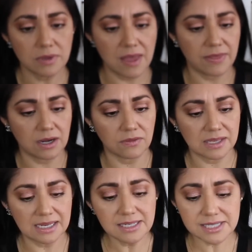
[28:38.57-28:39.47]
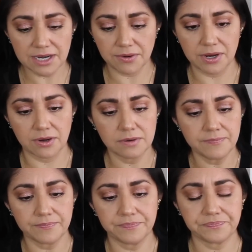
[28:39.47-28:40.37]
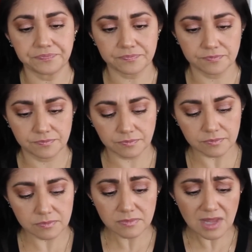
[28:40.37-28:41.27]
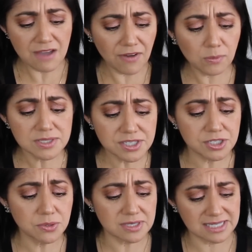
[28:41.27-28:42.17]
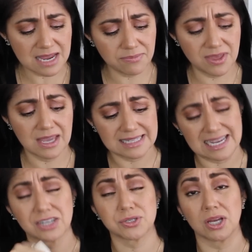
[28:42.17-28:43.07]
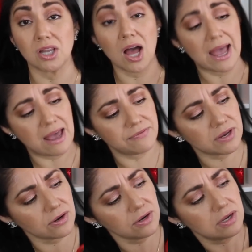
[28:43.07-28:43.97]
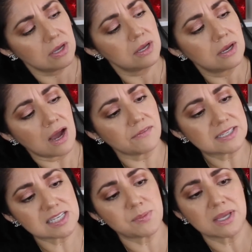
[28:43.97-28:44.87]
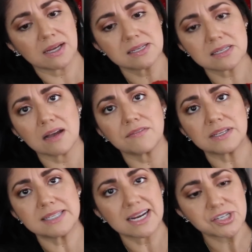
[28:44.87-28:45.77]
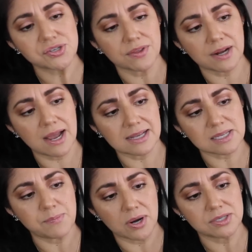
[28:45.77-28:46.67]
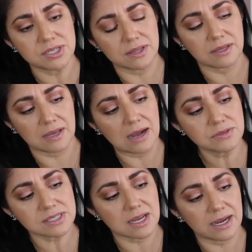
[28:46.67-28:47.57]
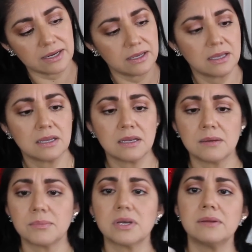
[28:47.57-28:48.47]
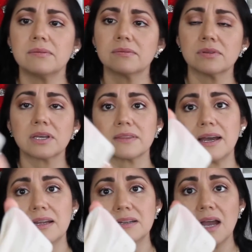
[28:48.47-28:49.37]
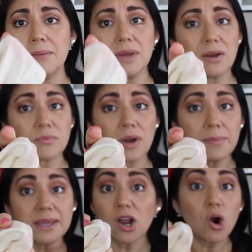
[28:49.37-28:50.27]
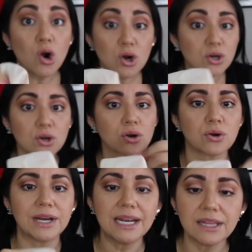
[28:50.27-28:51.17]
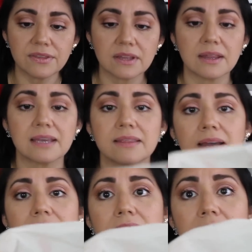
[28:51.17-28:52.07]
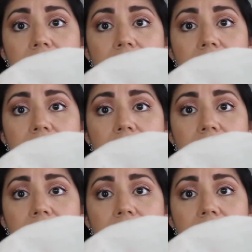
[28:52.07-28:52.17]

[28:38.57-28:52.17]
And then on the interior, if I was to do the same thing, it's actually a lot heavier obviously because of the texture that it has compared to the outside. But look at that. I'm not rubbing harder or anything like that.